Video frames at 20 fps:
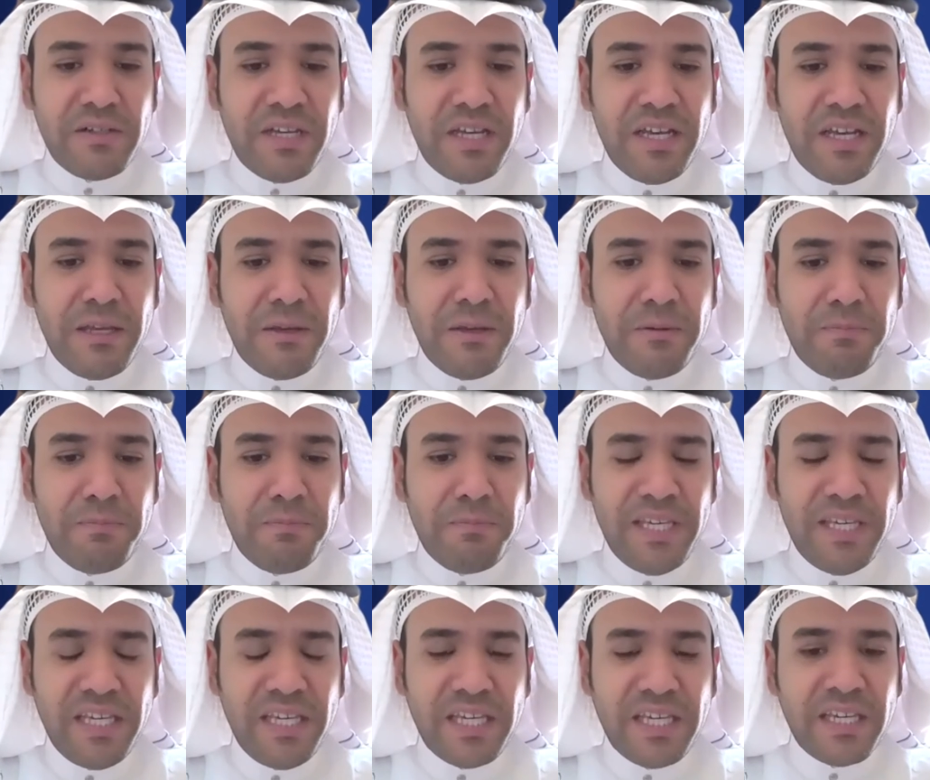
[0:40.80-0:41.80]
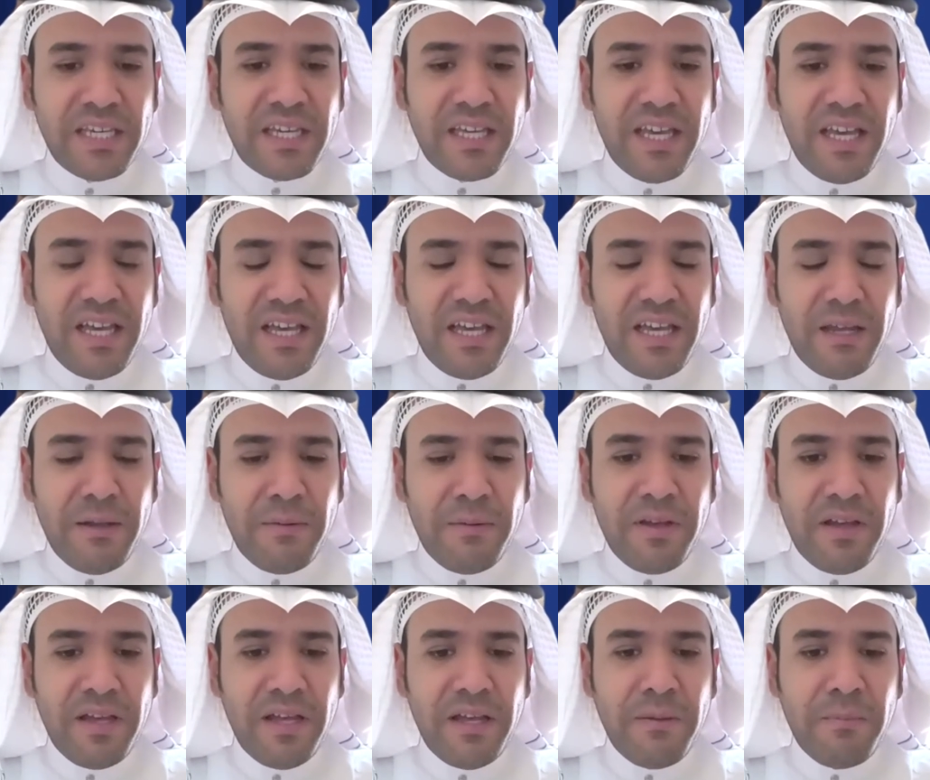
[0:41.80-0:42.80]
uh, being uh,
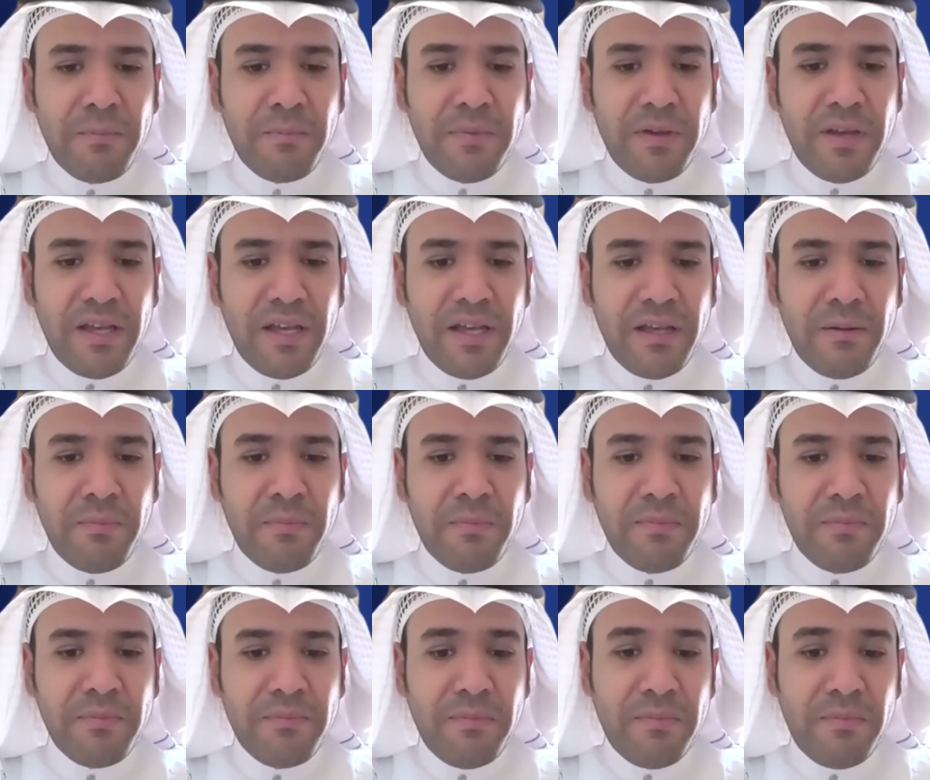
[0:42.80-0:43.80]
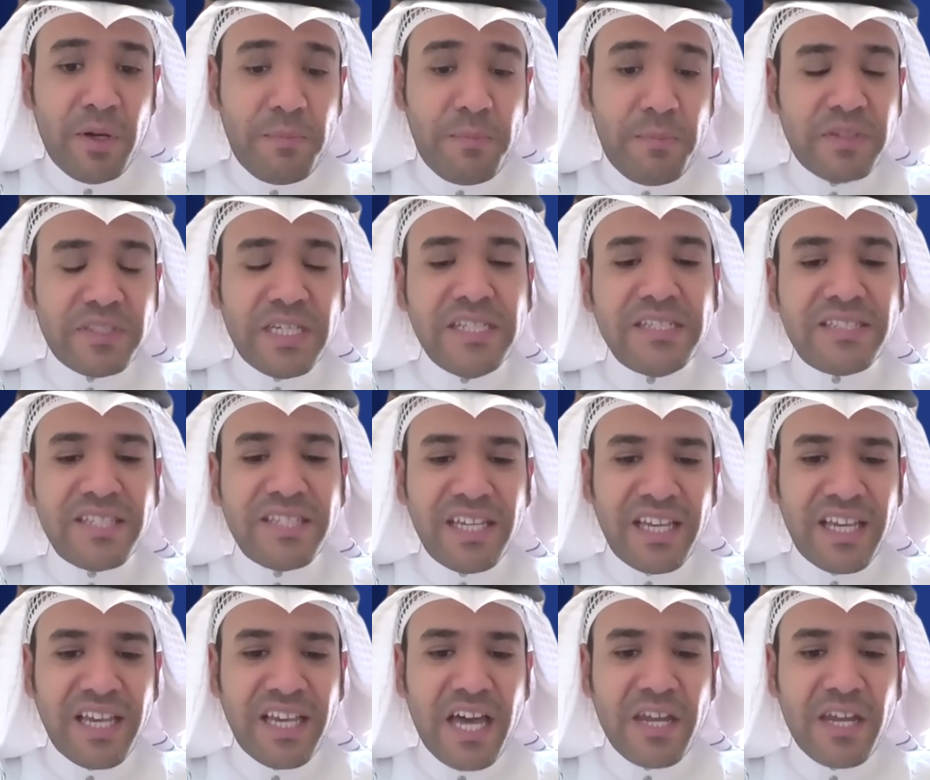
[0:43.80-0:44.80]
um, um,
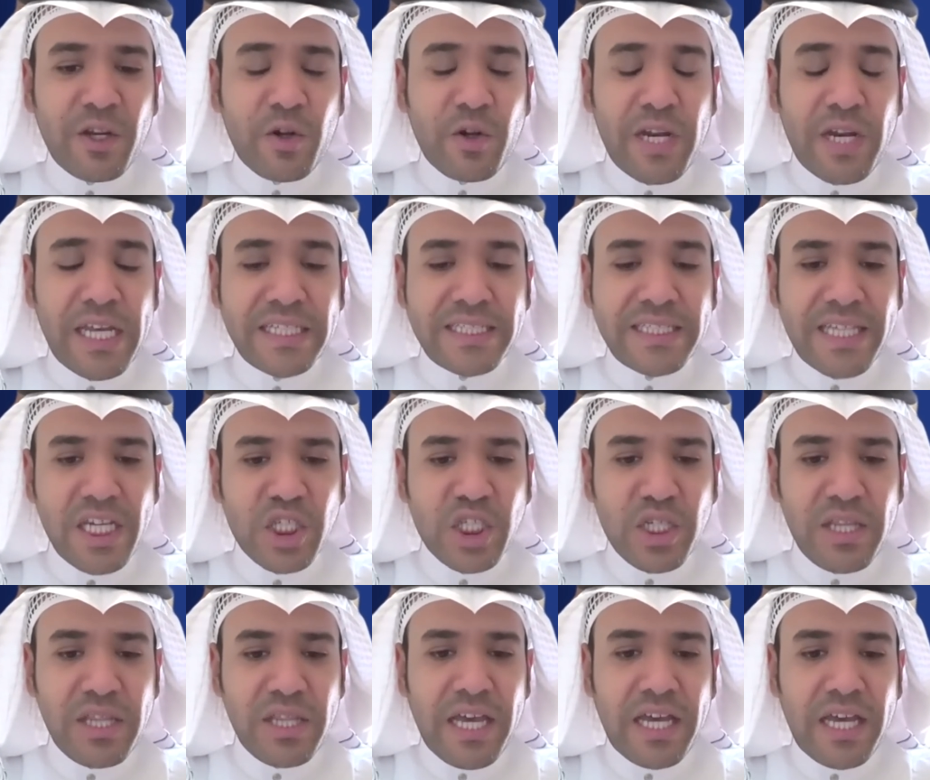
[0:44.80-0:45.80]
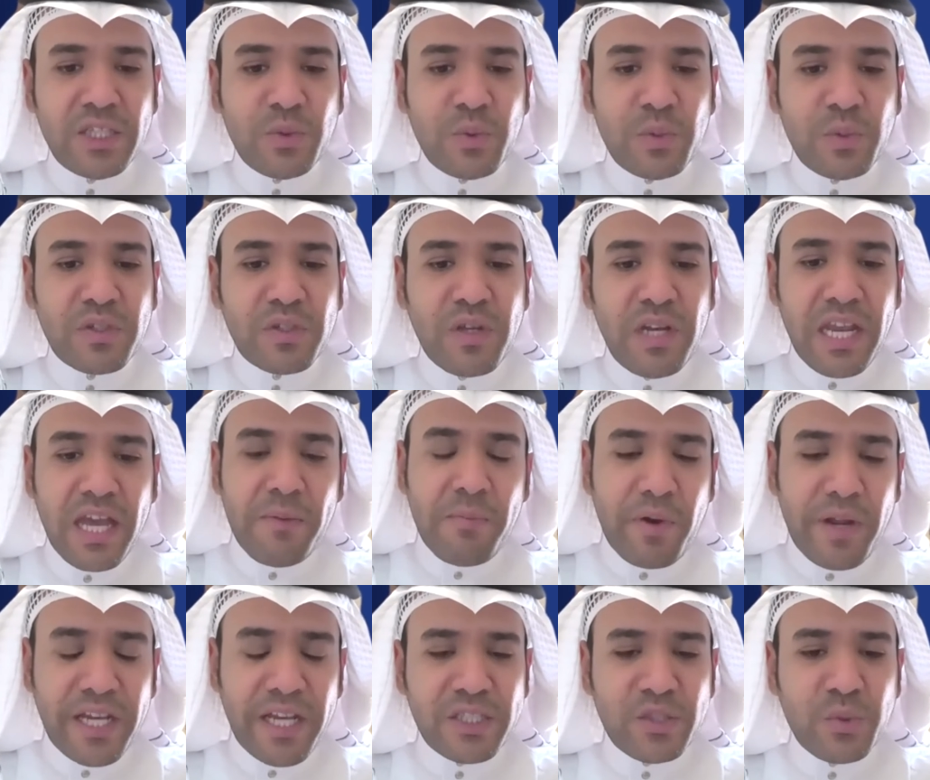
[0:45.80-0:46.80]
representing an organization that would
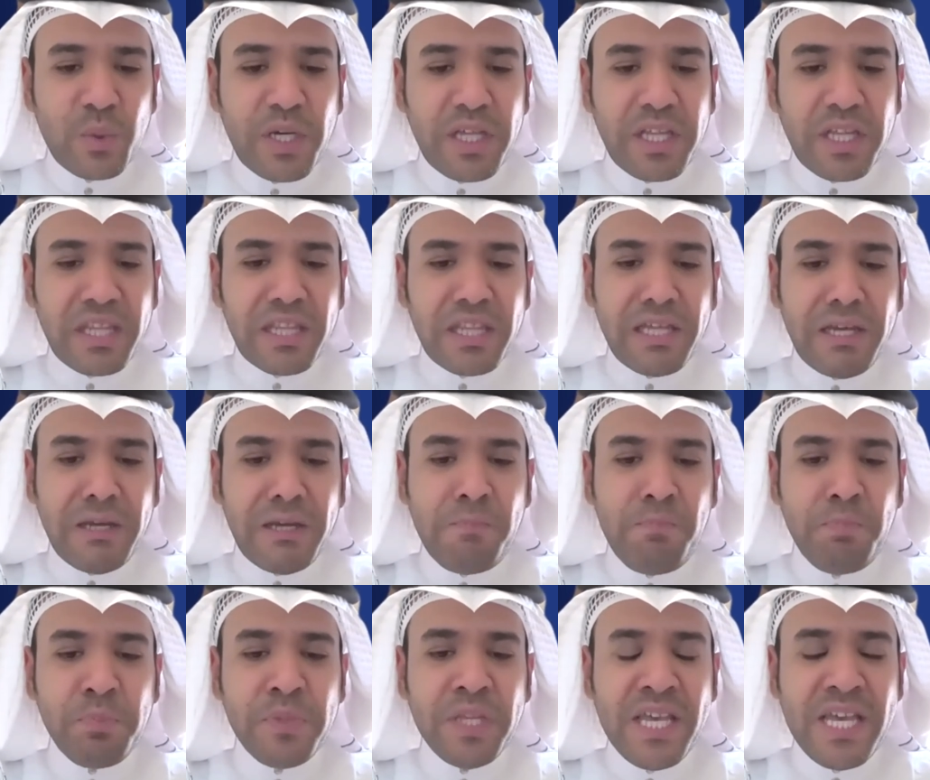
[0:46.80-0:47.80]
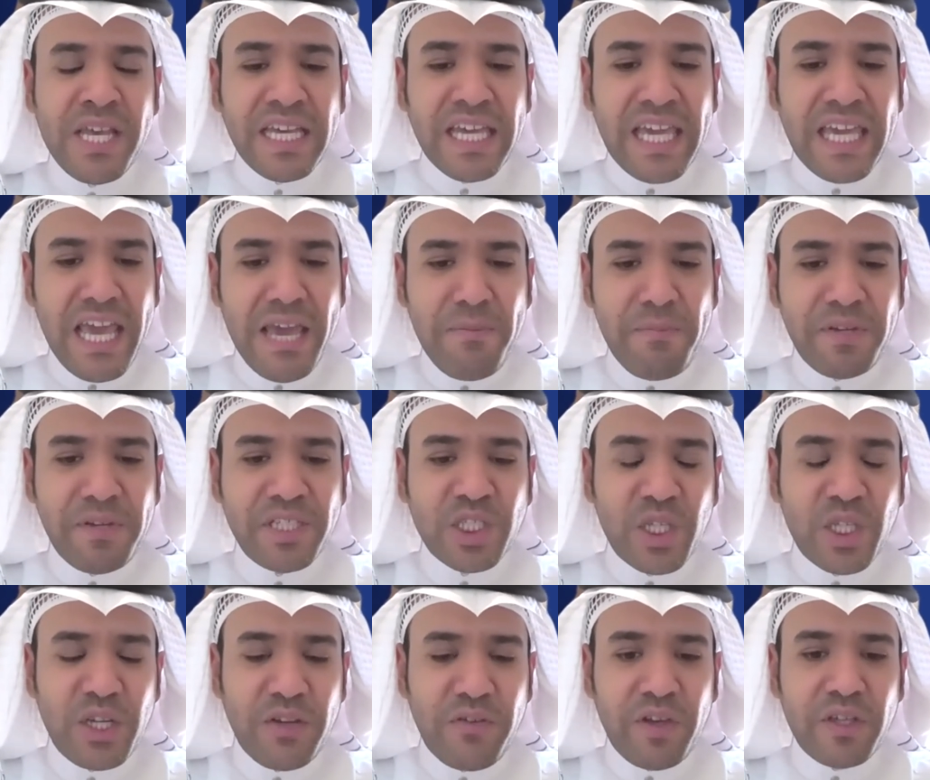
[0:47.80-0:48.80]
collaborate with uh, Cambridge
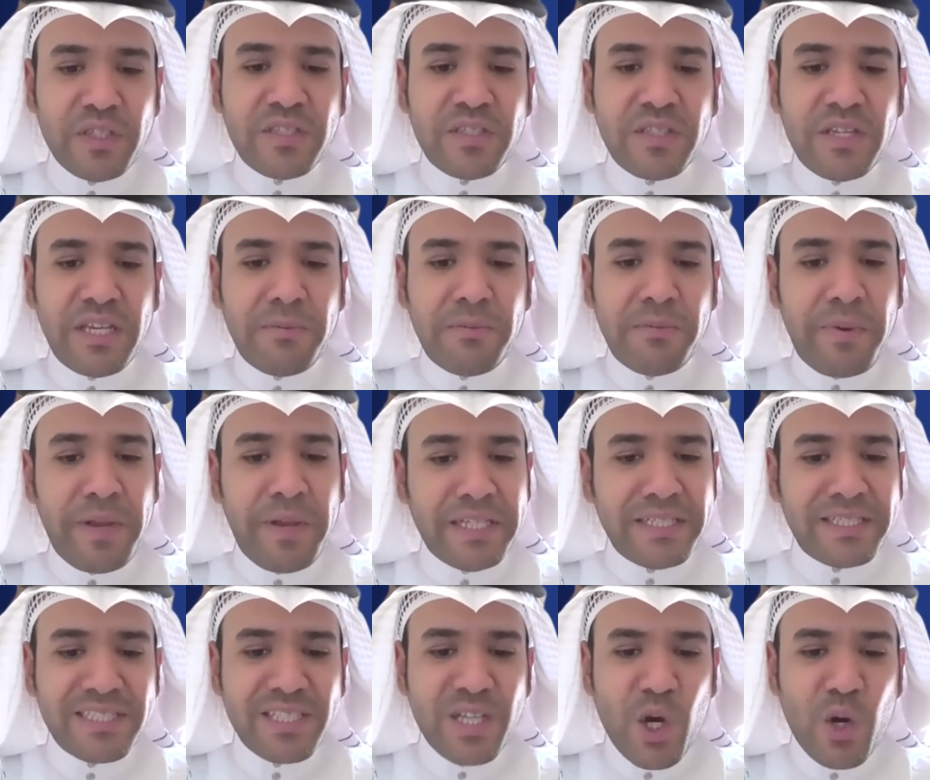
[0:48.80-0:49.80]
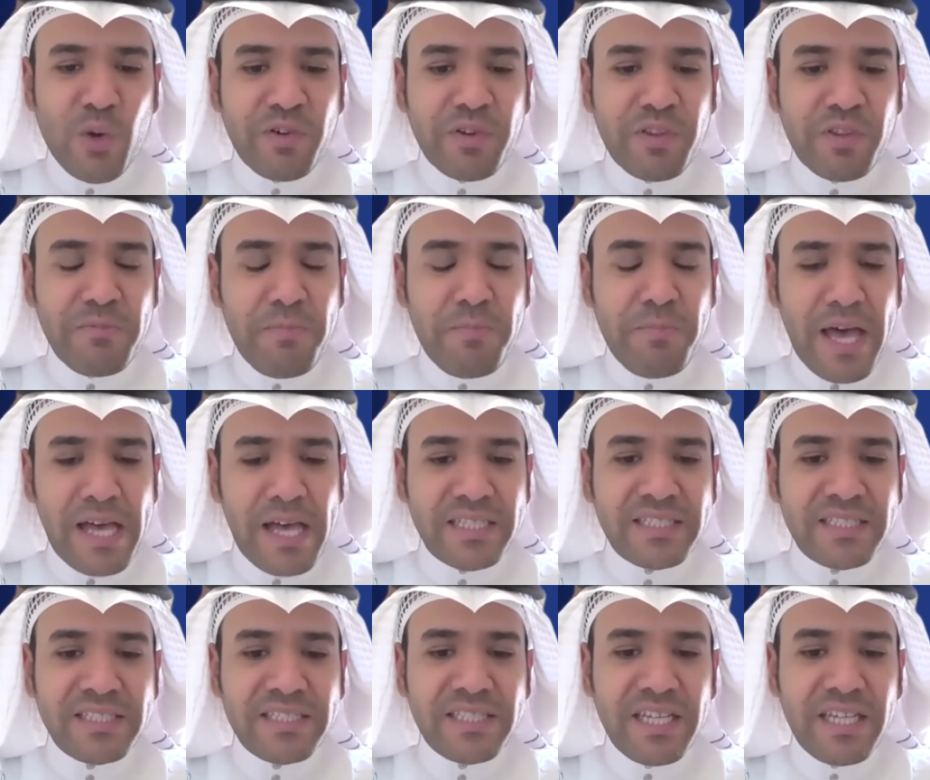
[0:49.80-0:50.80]
University Press over the
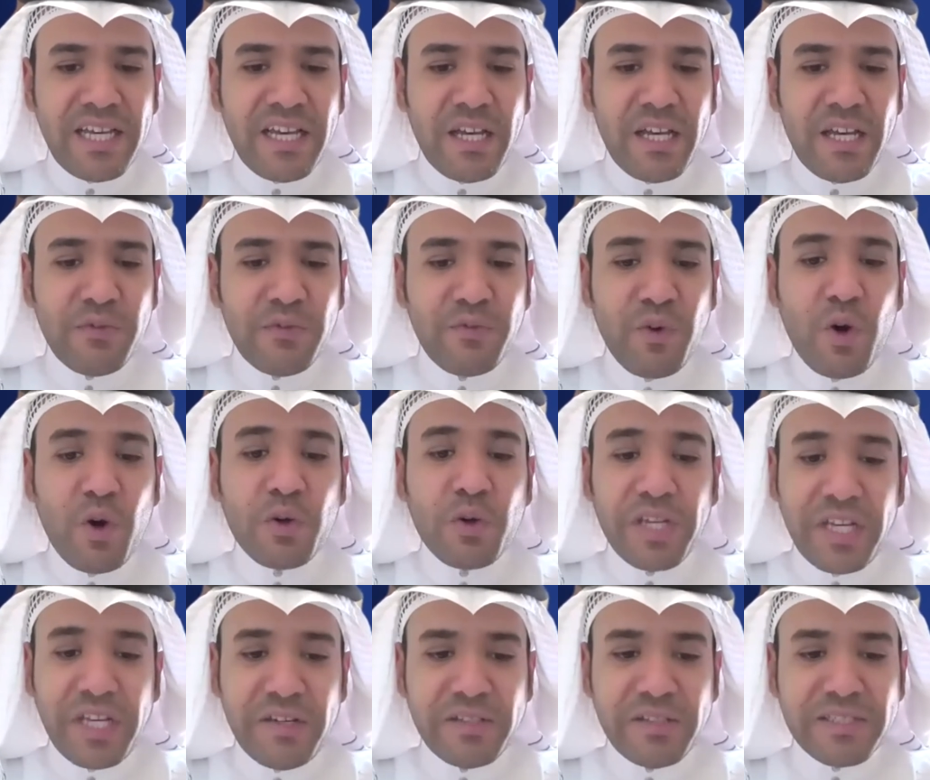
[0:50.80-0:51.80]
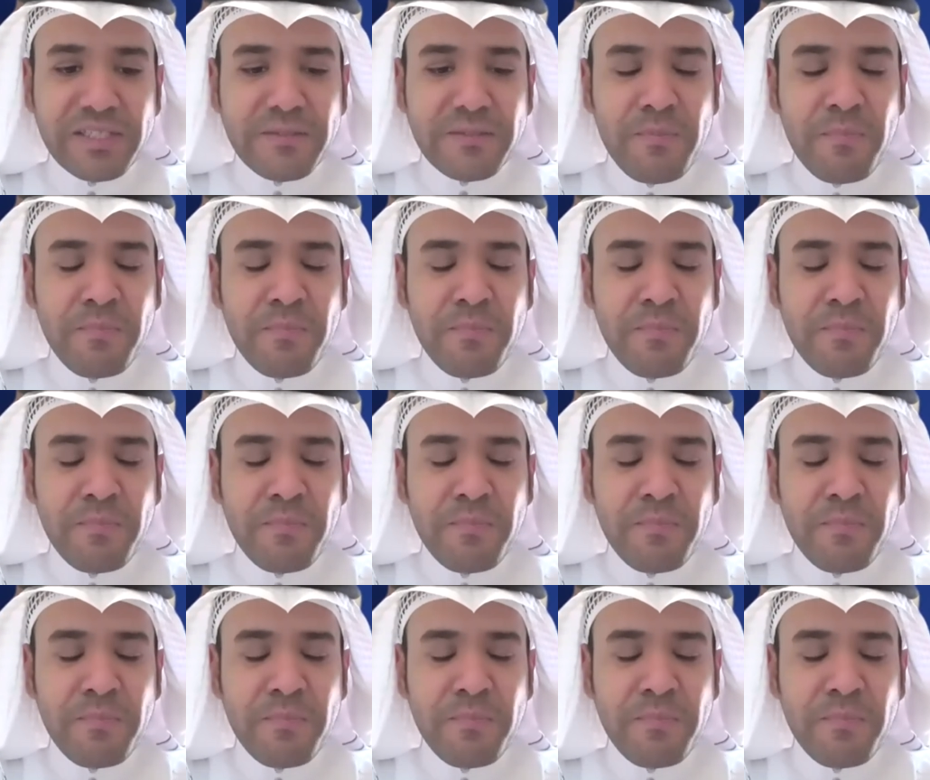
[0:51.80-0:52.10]
past uh, four years.